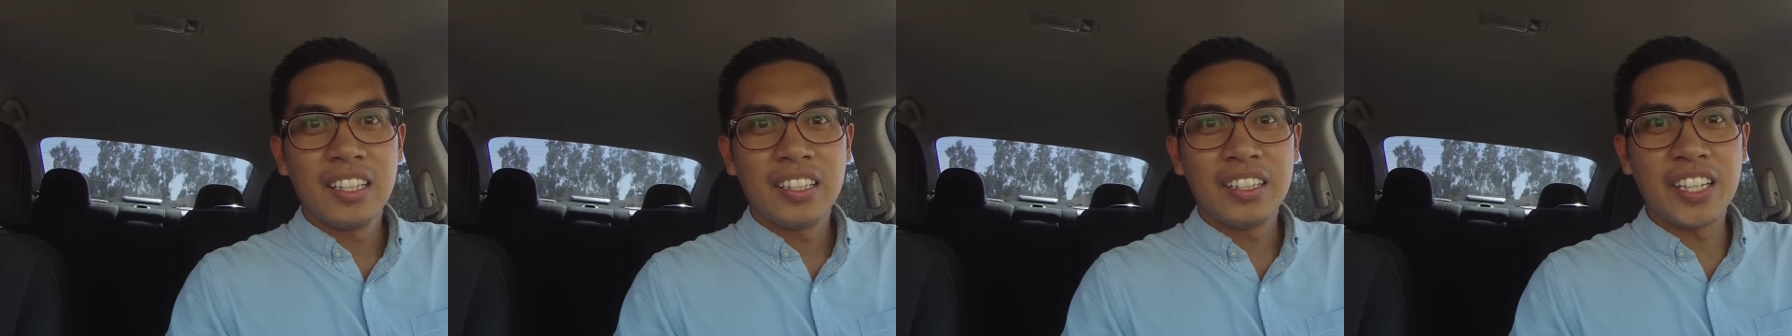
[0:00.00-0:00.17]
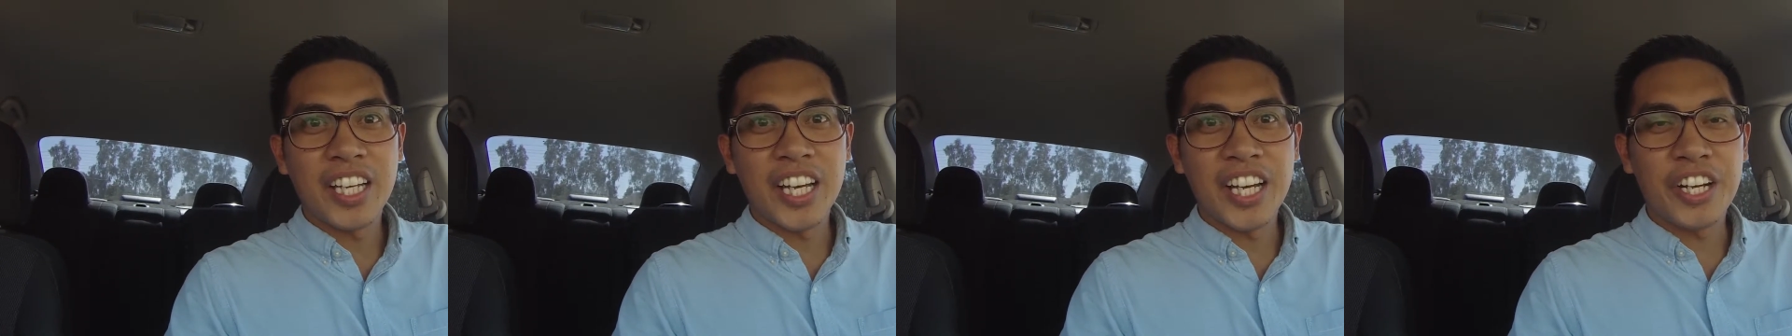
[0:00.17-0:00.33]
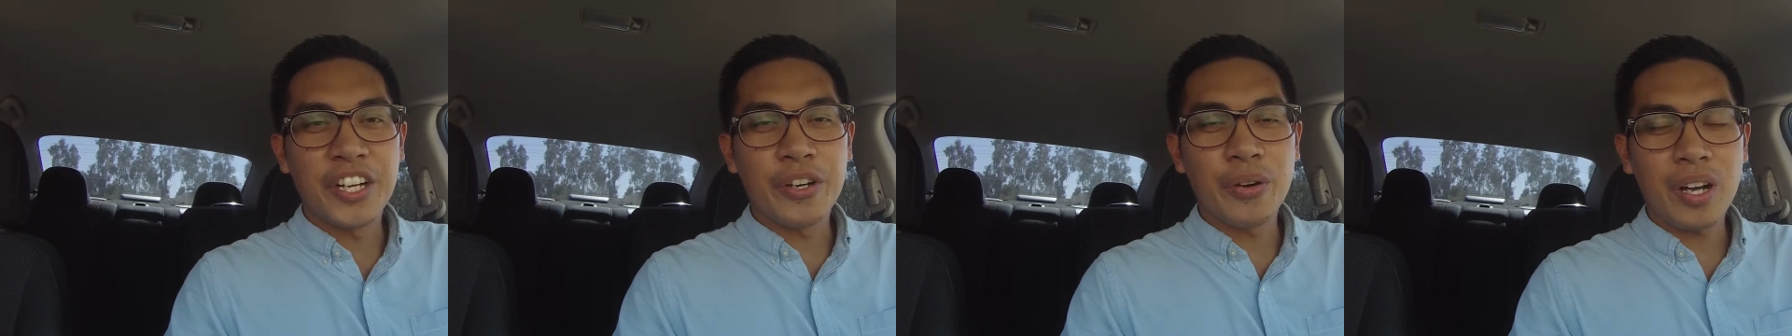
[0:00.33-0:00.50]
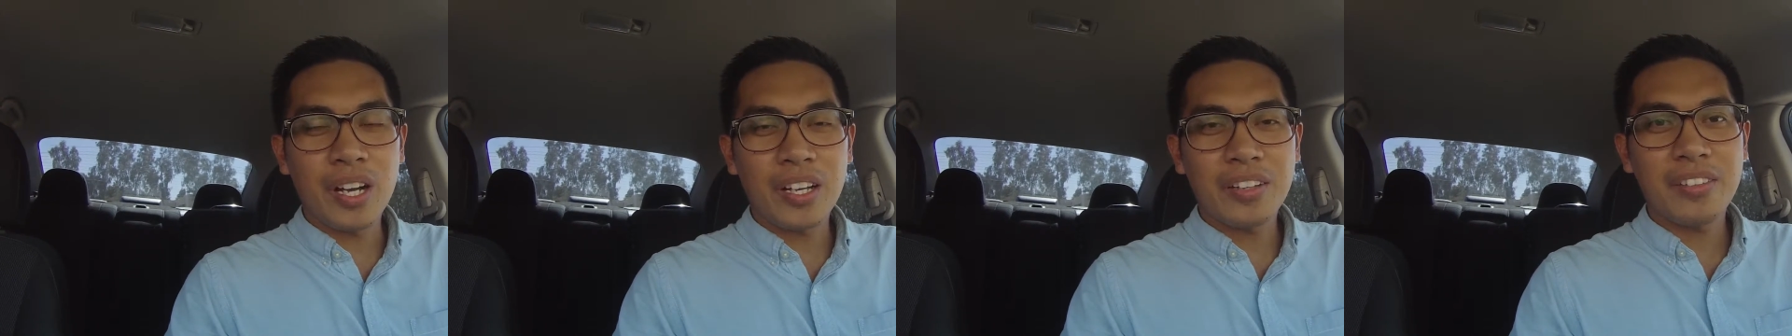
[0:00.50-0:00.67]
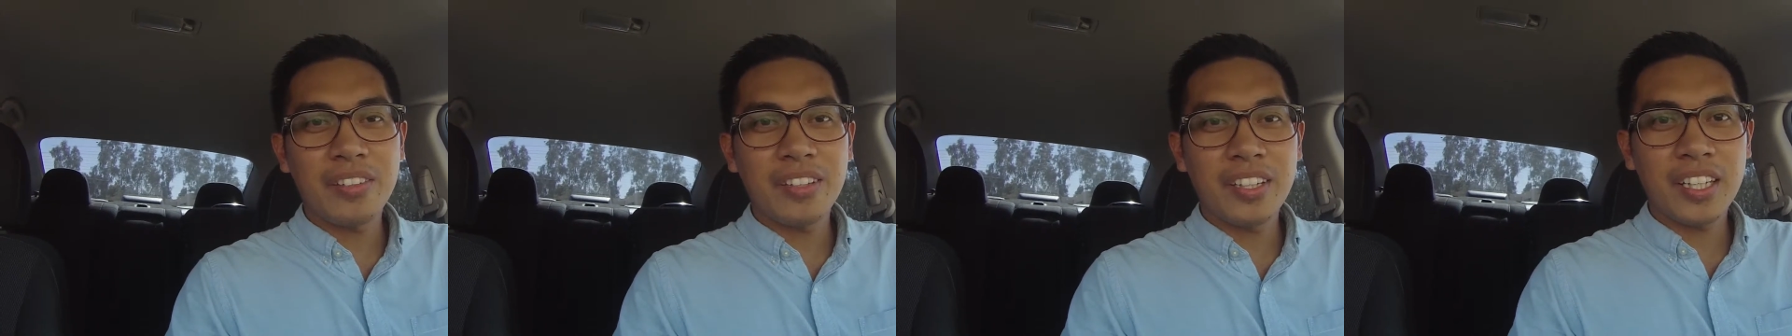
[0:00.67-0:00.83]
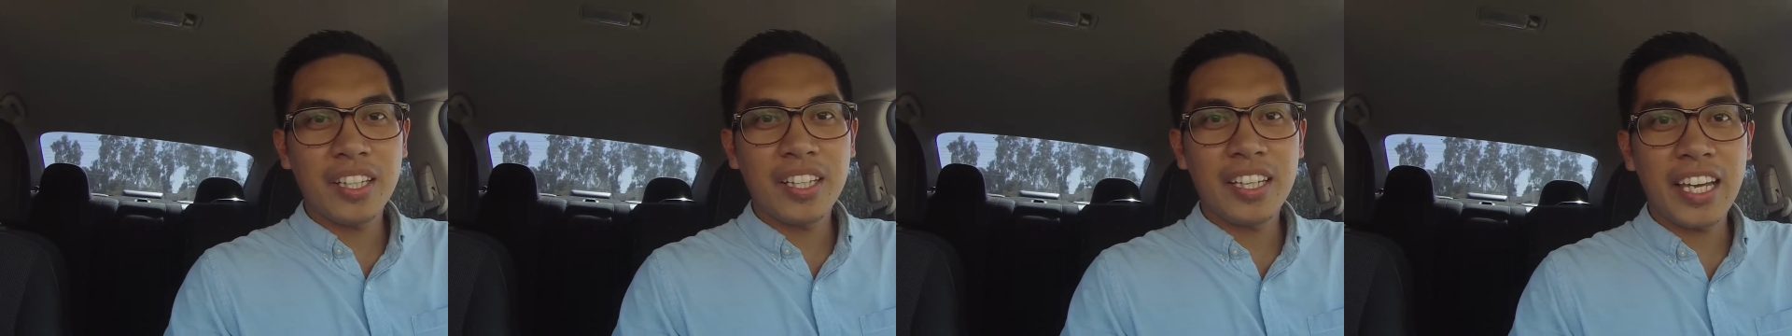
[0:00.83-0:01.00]
the
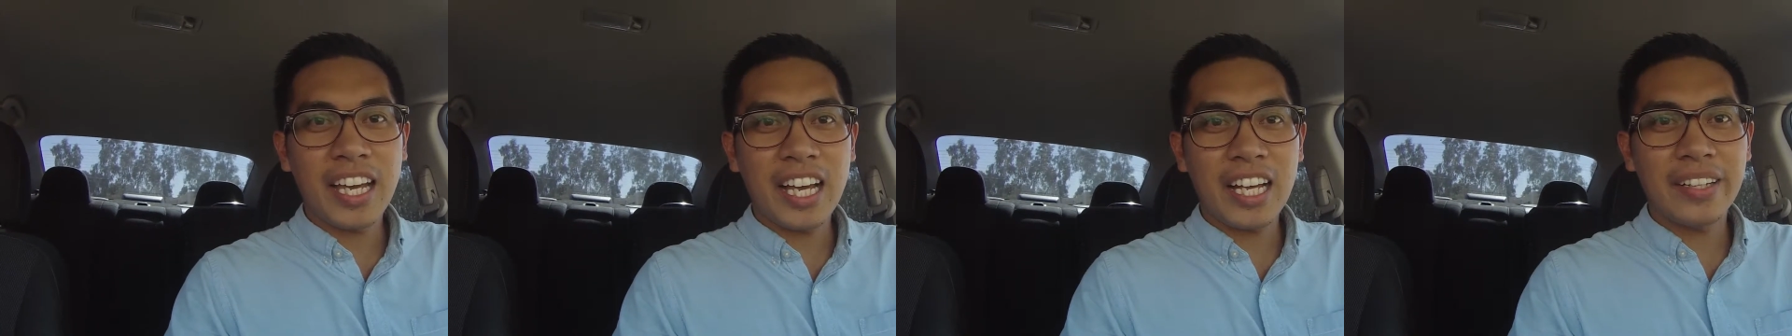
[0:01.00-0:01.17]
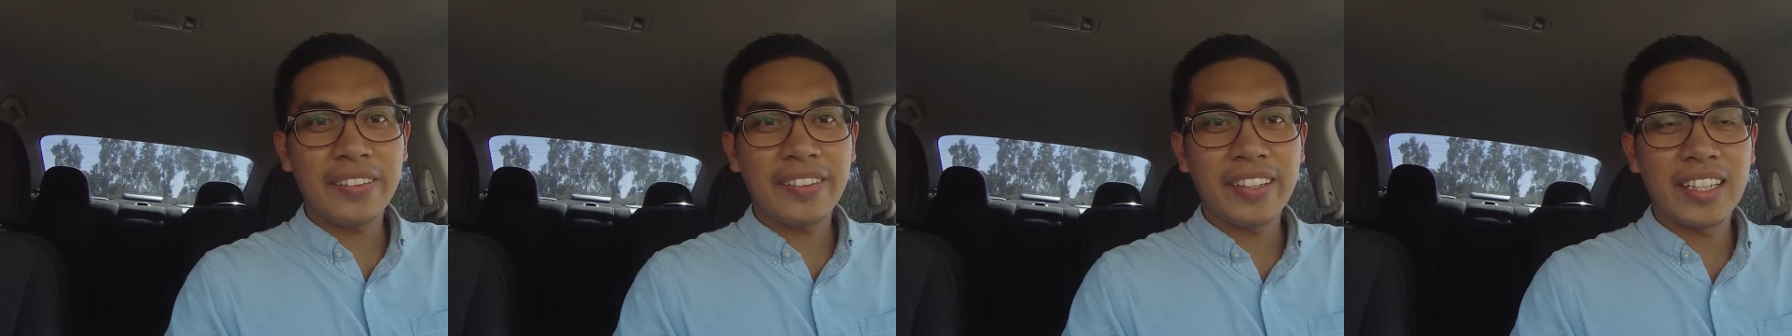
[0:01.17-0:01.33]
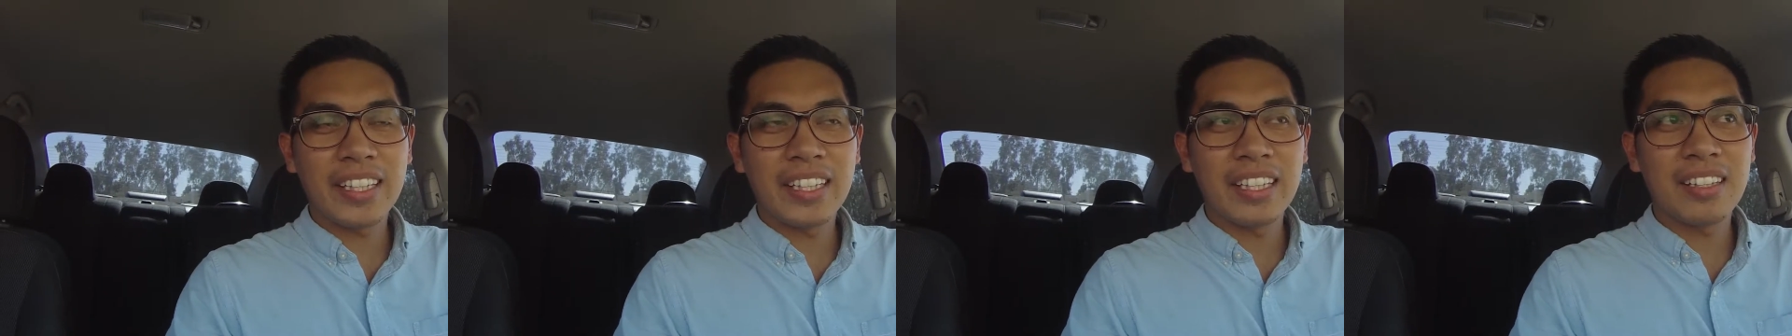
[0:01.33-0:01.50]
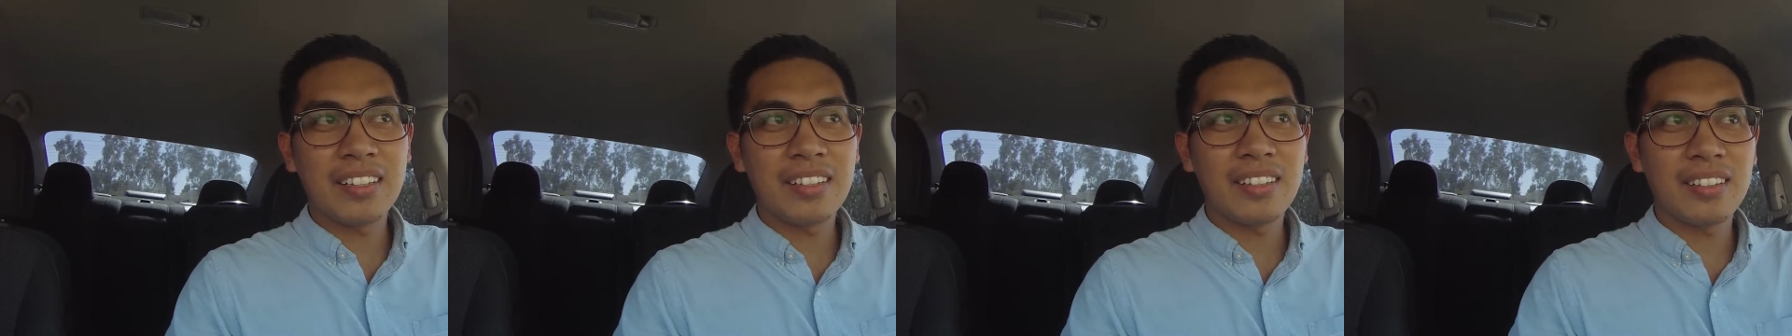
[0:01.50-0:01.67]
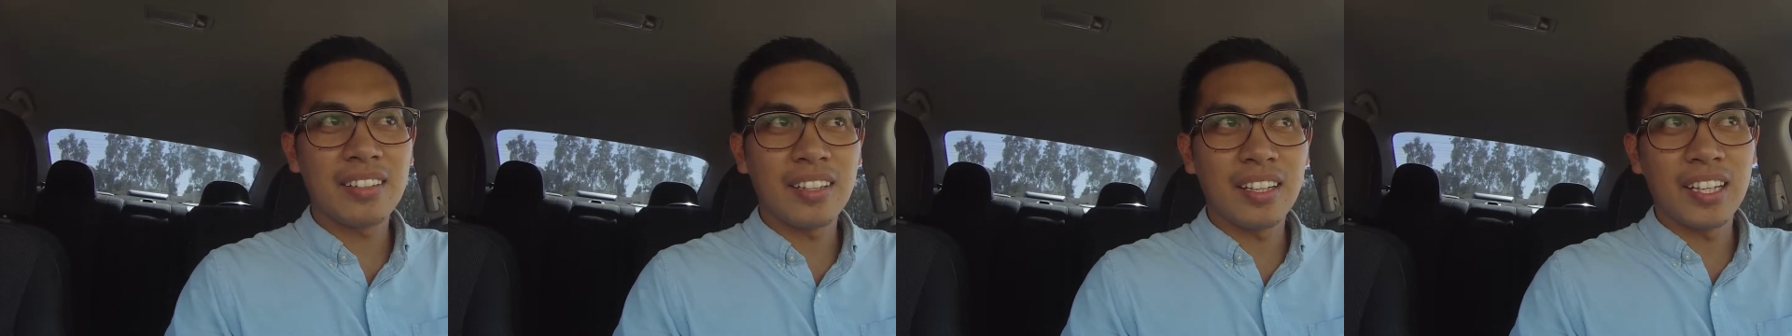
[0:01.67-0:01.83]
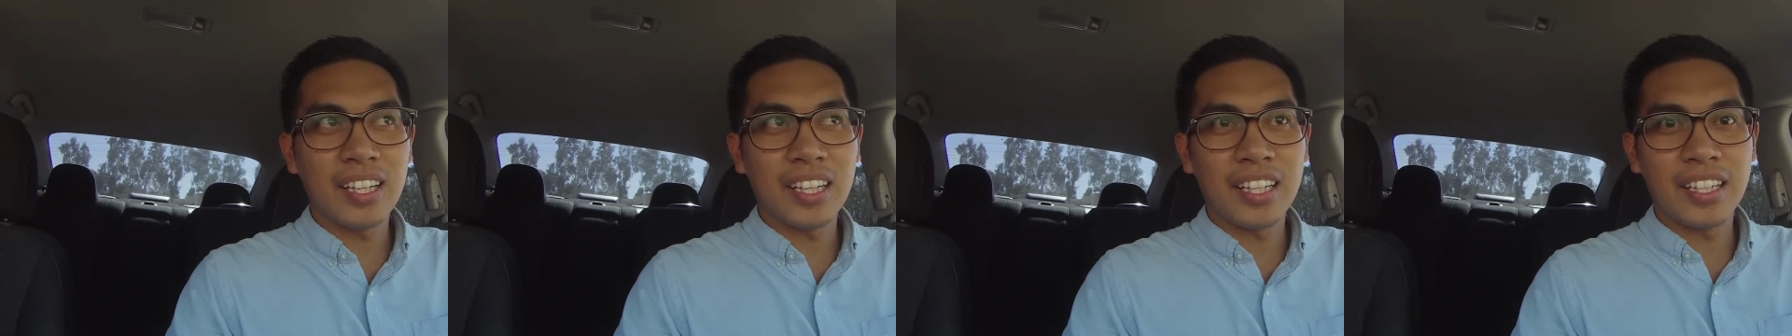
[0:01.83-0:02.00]
Grazia Gallery in the
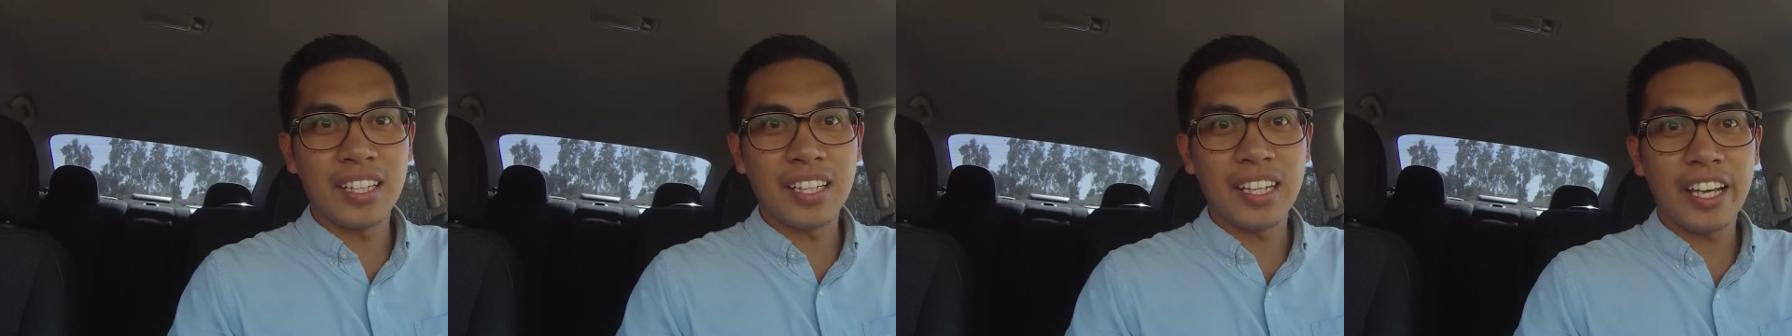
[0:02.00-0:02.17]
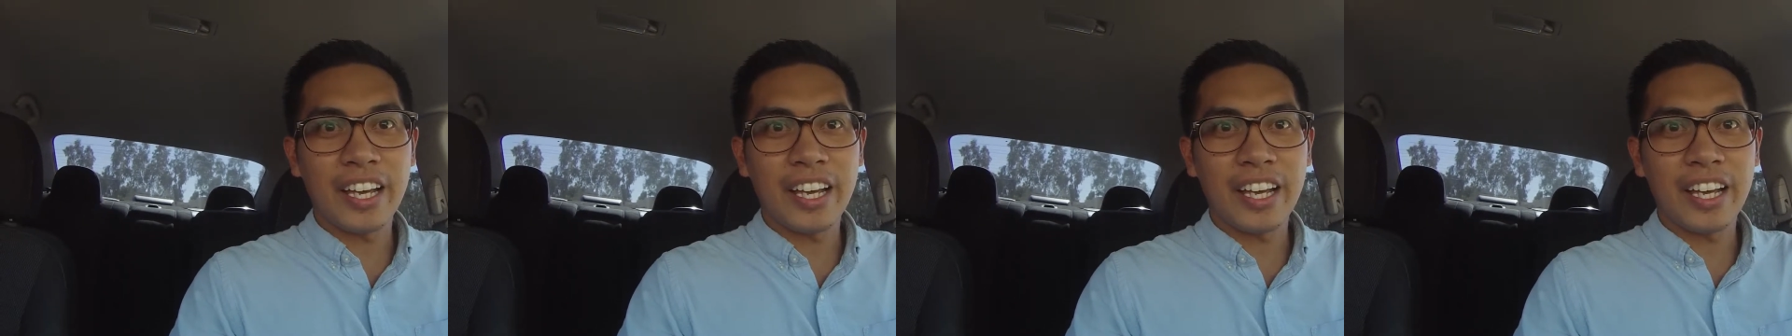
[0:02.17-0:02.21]
Sun,